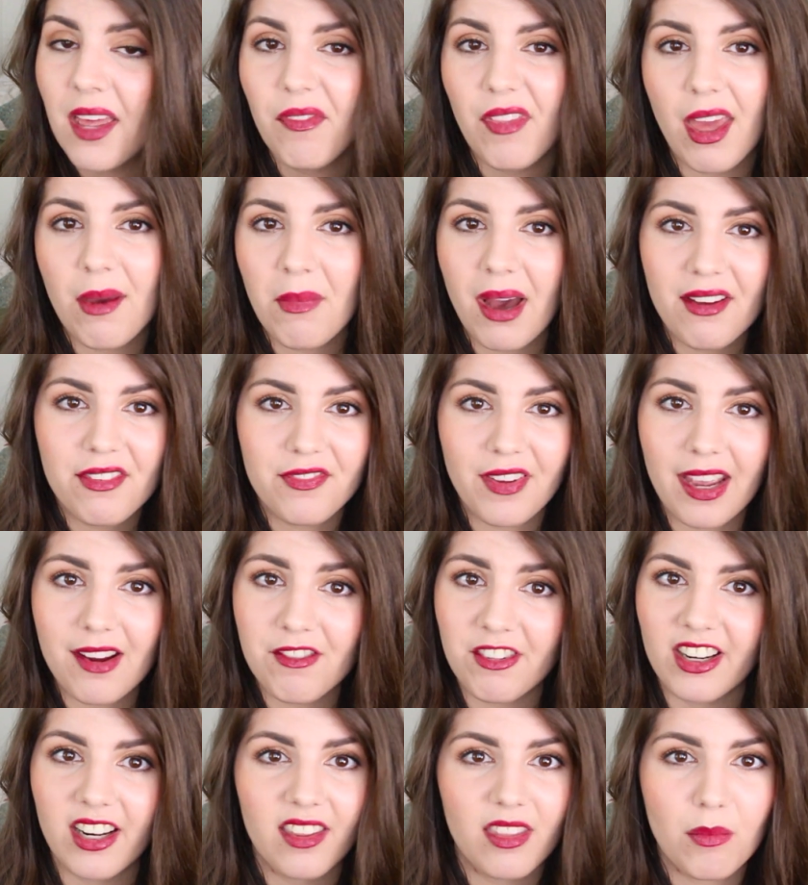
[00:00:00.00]
They're my
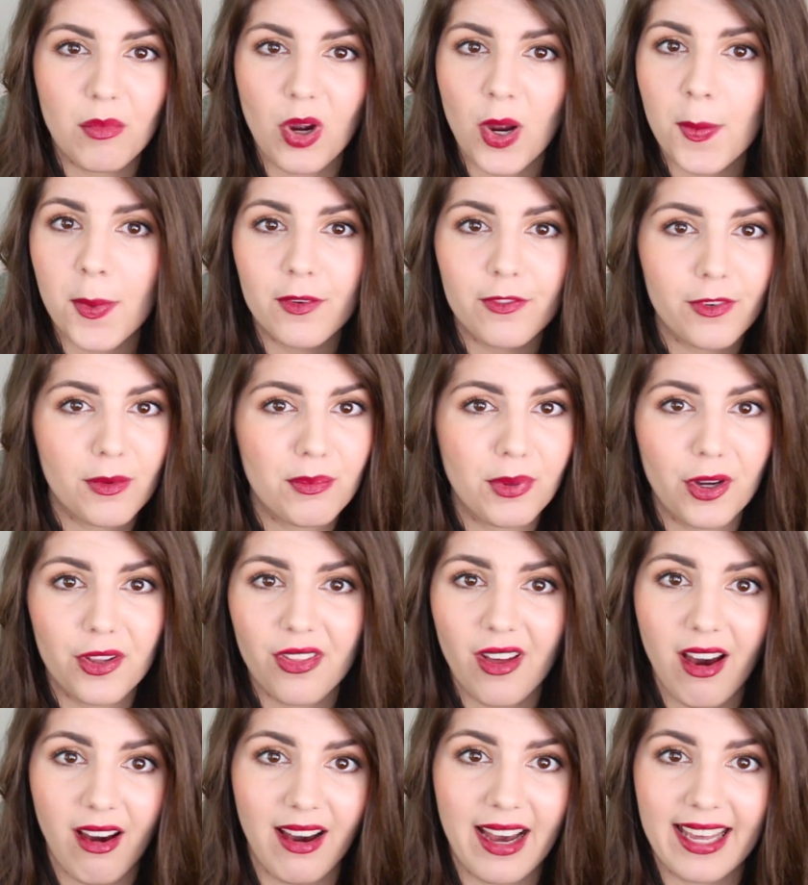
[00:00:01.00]
favorite at the moment from
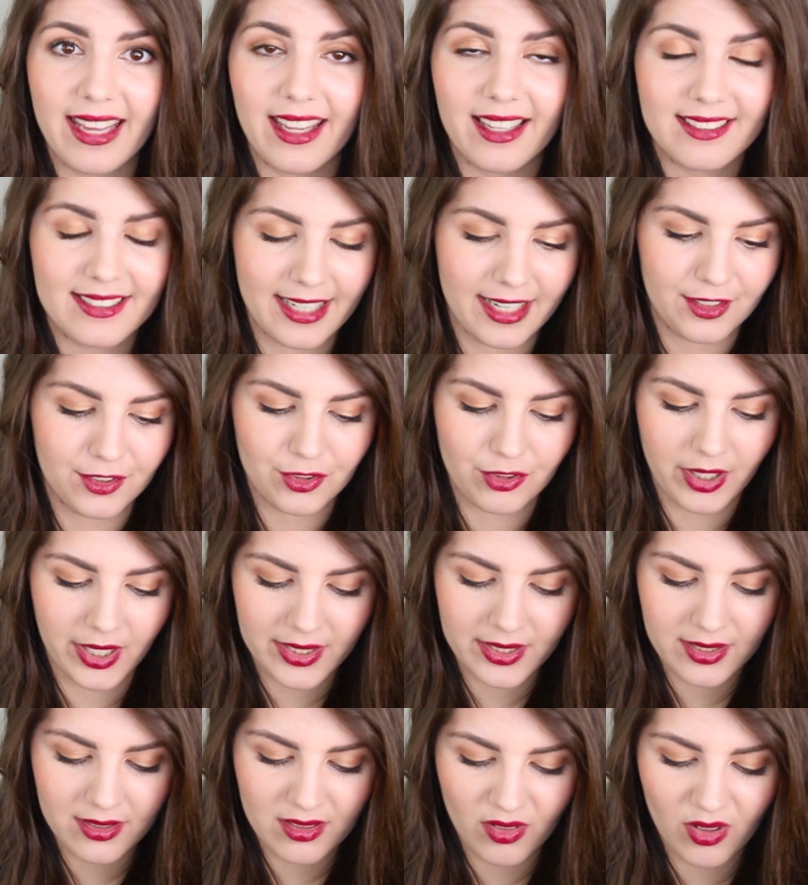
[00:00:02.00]
both high-end and
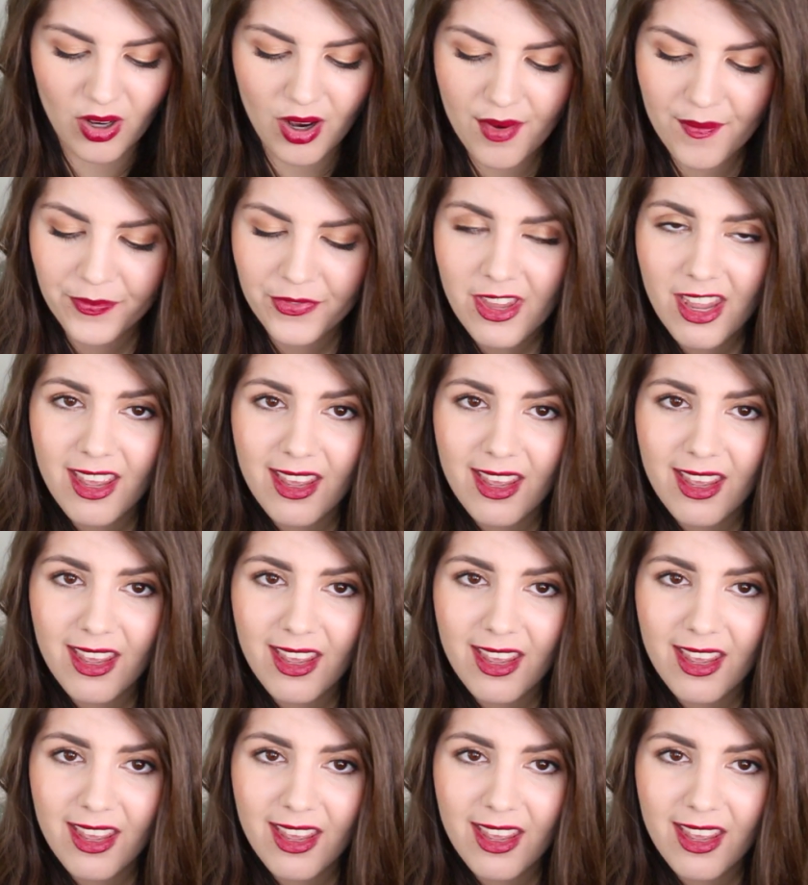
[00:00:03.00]
drugstore.